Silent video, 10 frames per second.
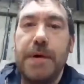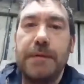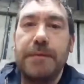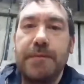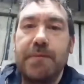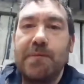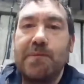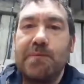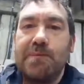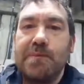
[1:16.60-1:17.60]
on.
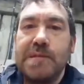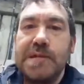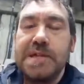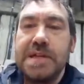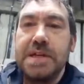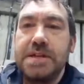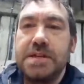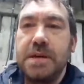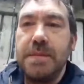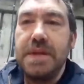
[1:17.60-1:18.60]
So
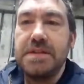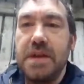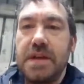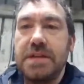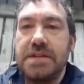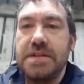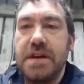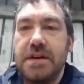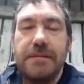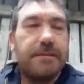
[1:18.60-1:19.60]
it means that I can start
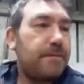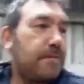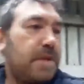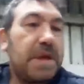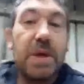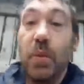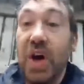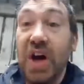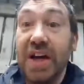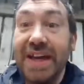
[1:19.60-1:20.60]

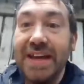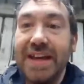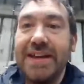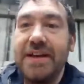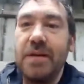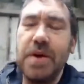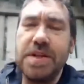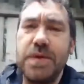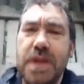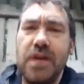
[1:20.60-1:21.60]
working in here. I might
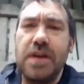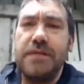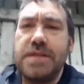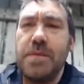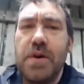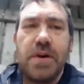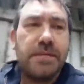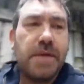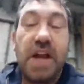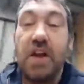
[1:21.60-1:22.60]
do a live tomorrow,
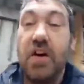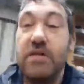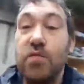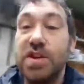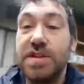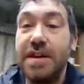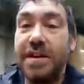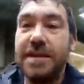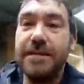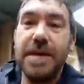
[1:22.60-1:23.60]
a live wood
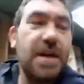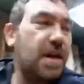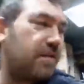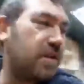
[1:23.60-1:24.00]
turning. I've only